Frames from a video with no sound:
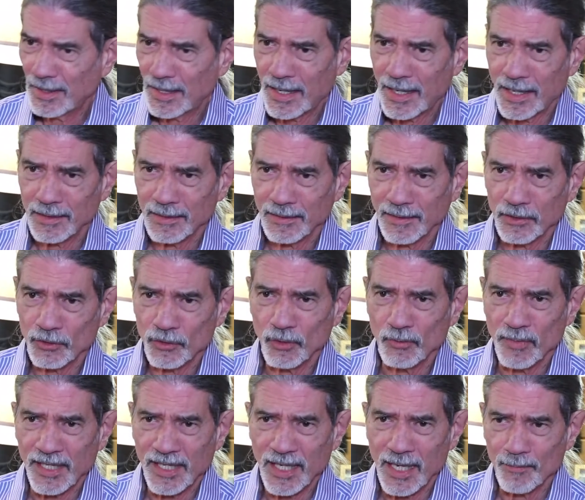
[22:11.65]
and the two
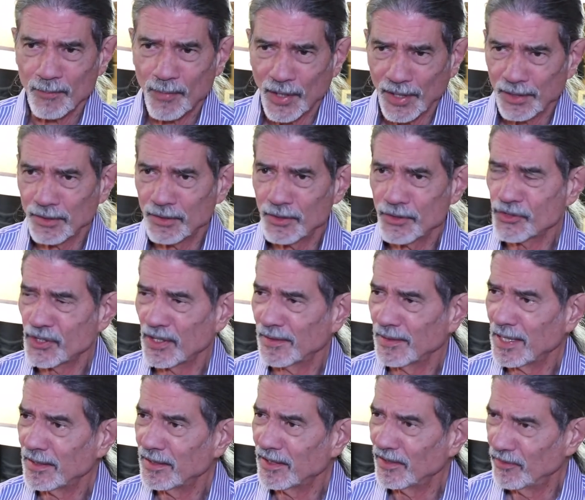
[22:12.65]
became partners,
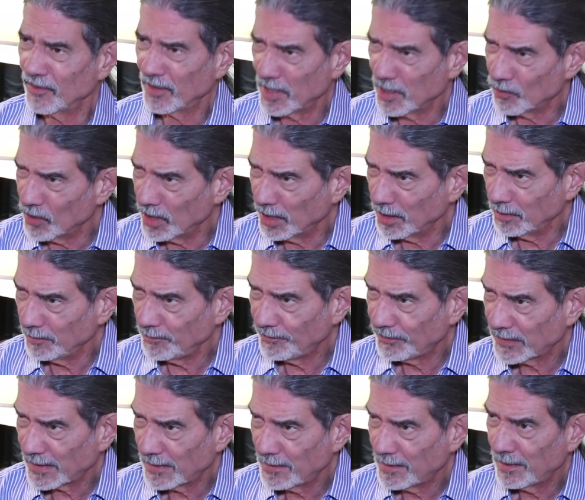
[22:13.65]
and they did very well.
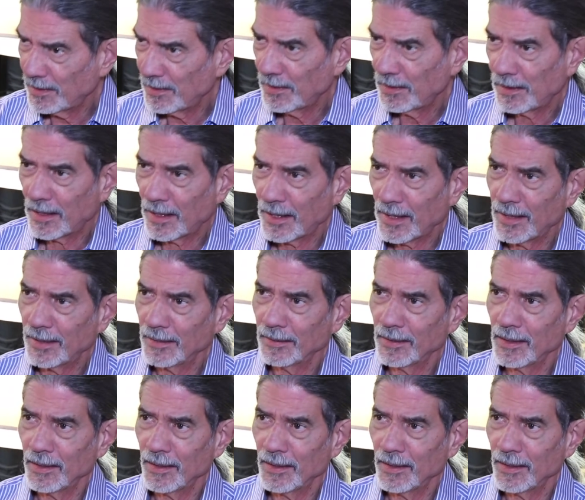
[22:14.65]
And